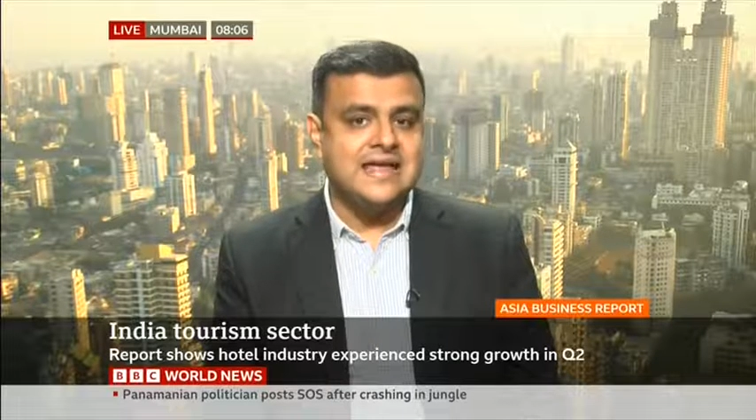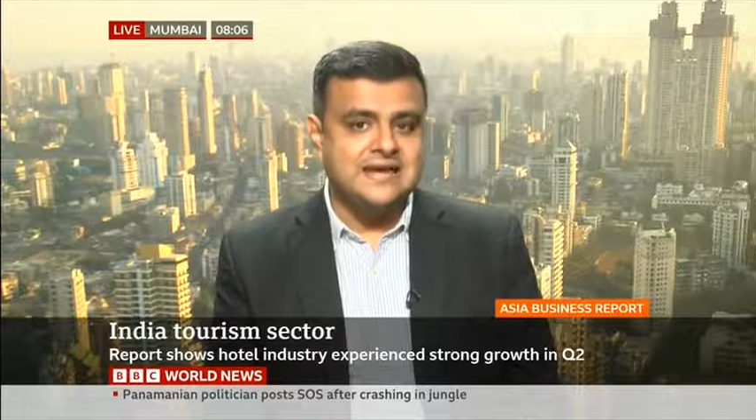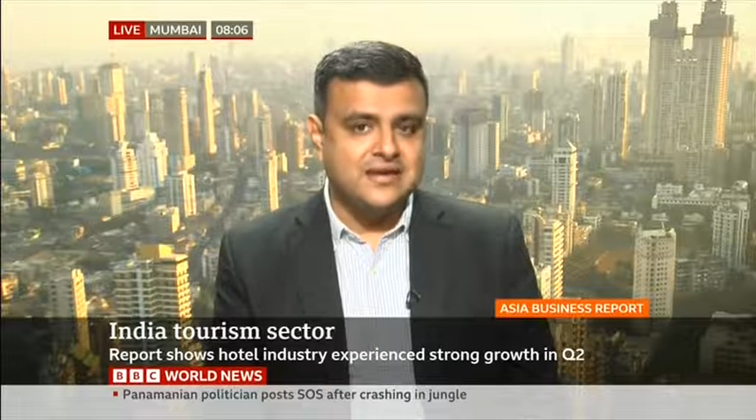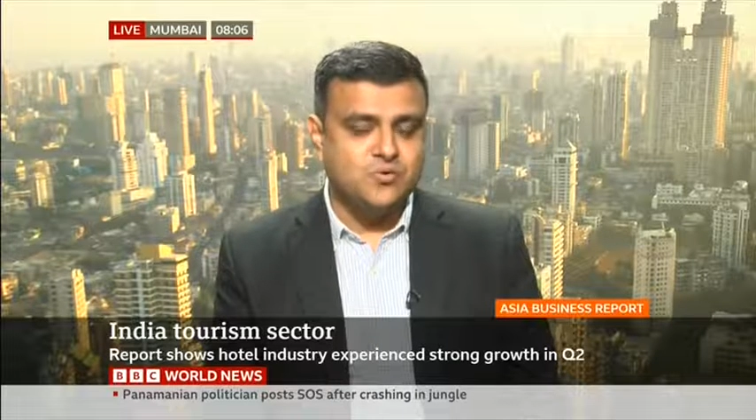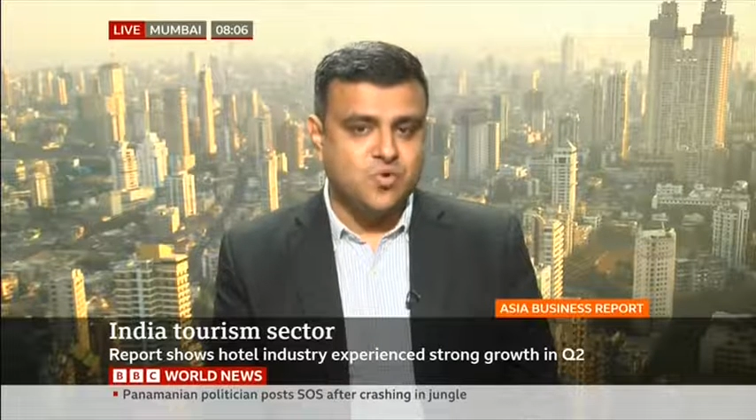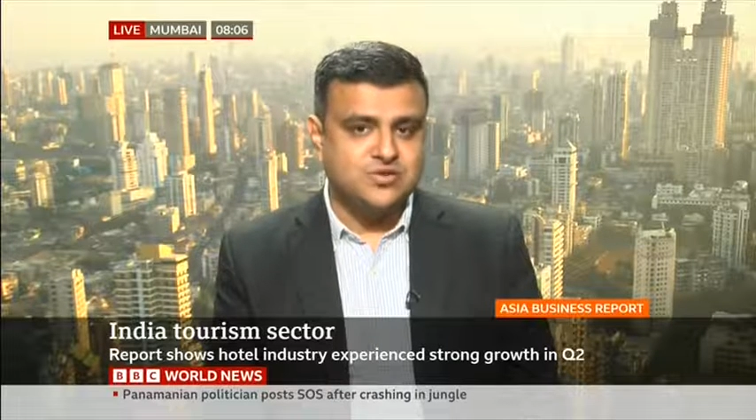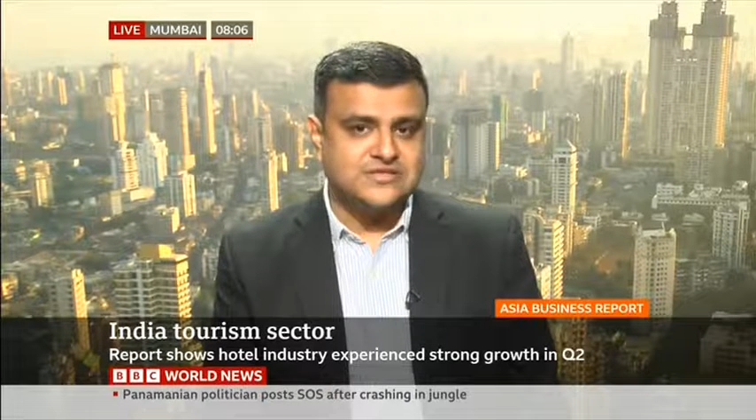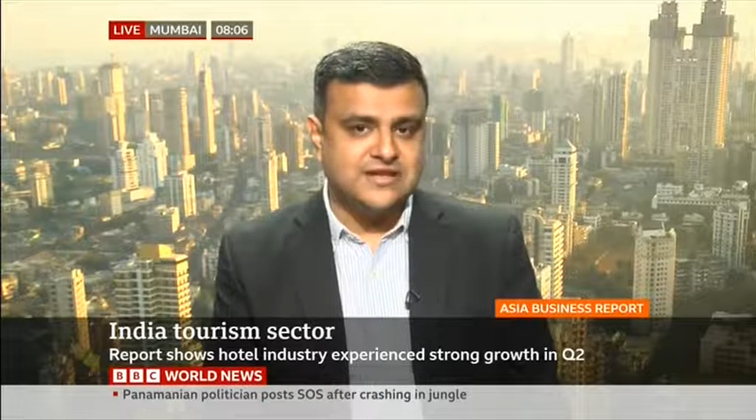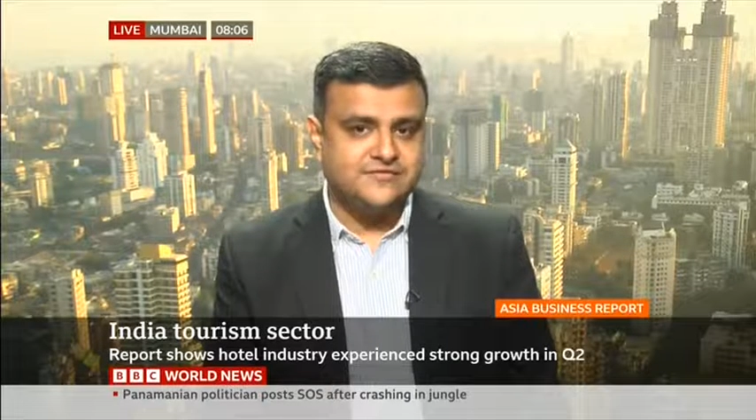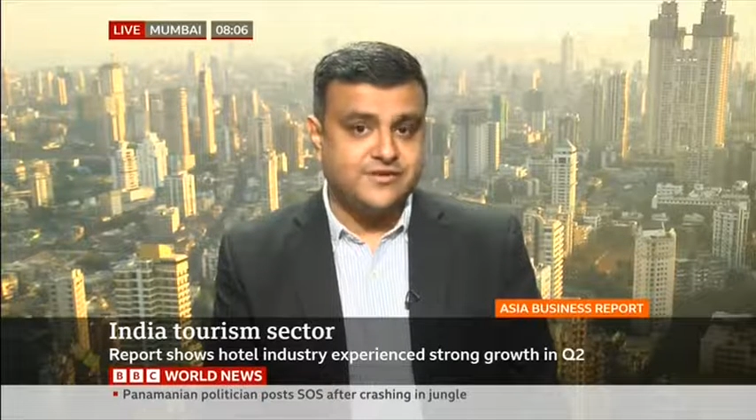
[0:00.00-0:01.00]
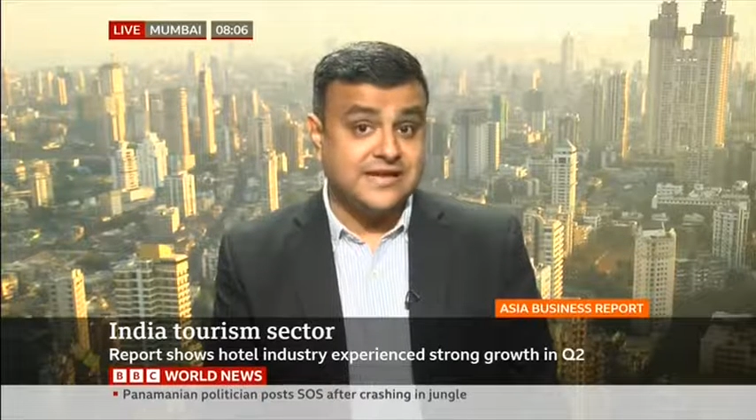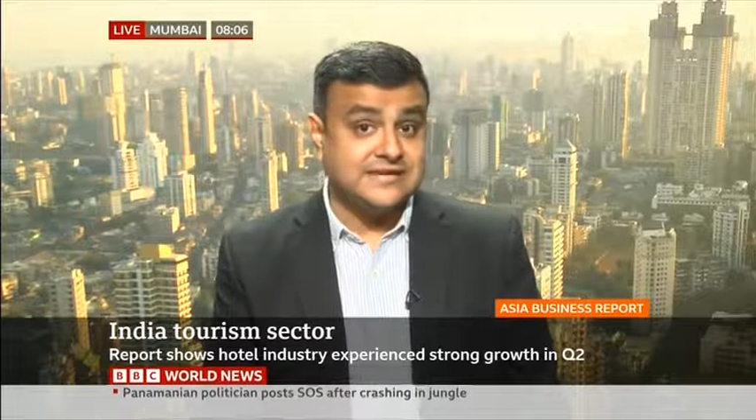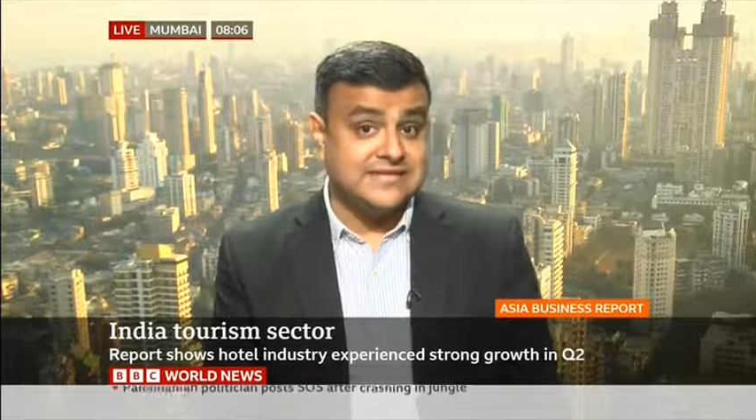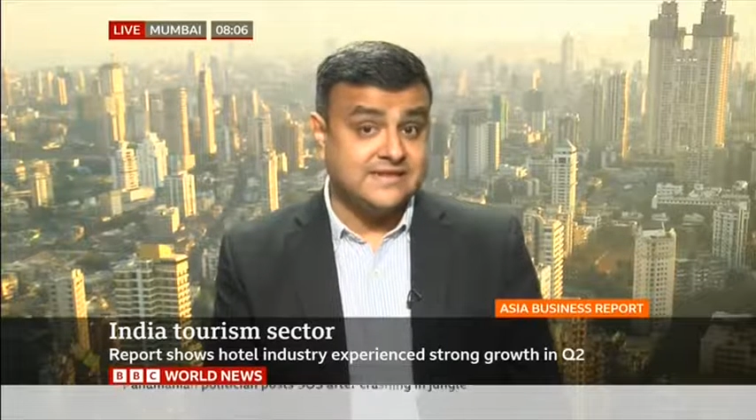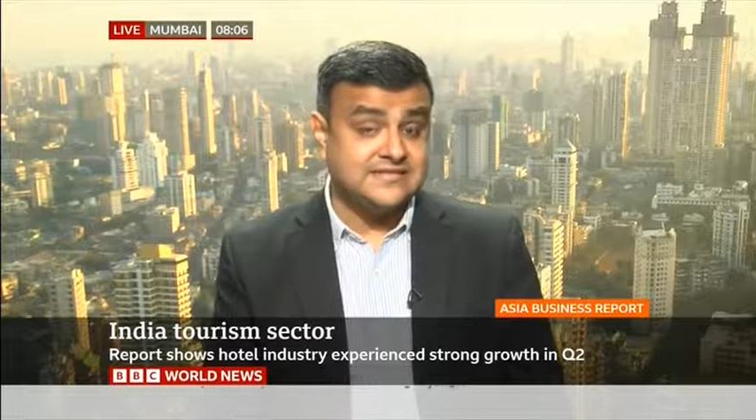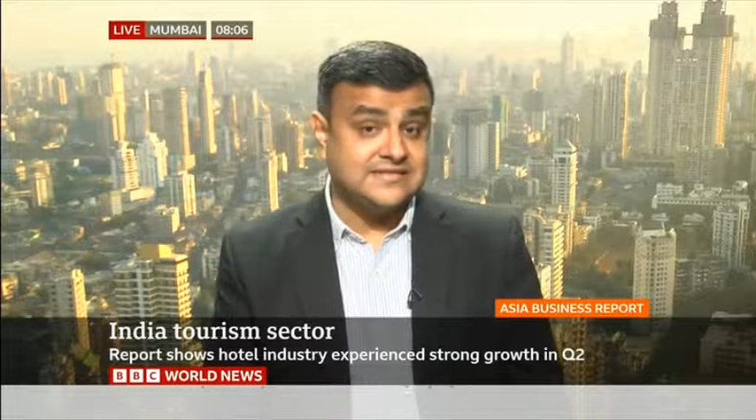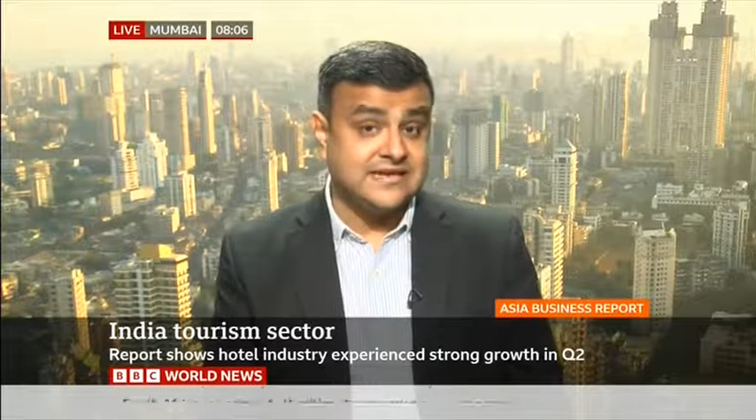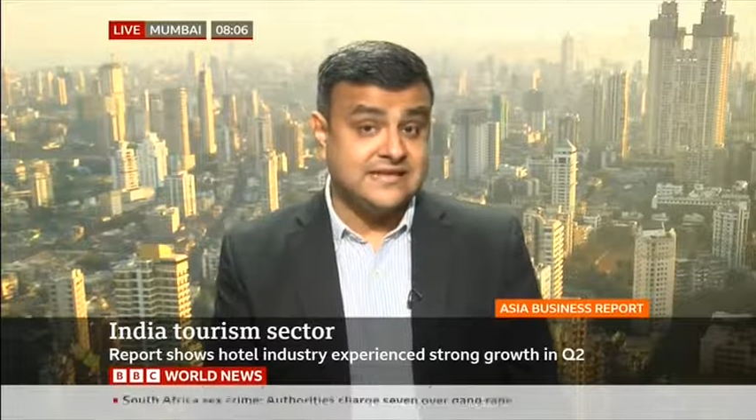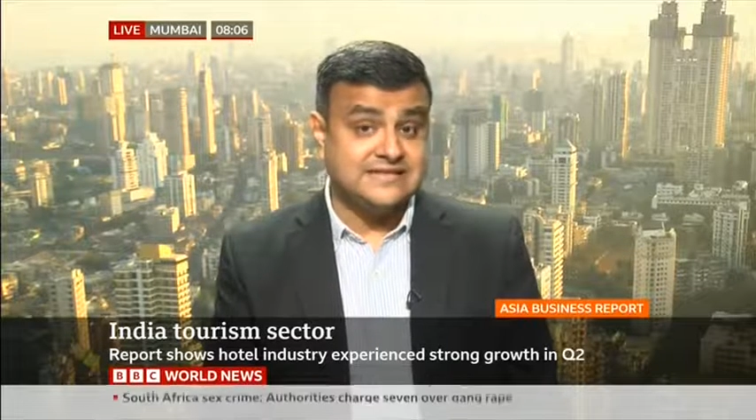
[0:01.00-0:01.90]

India was suffering a devastating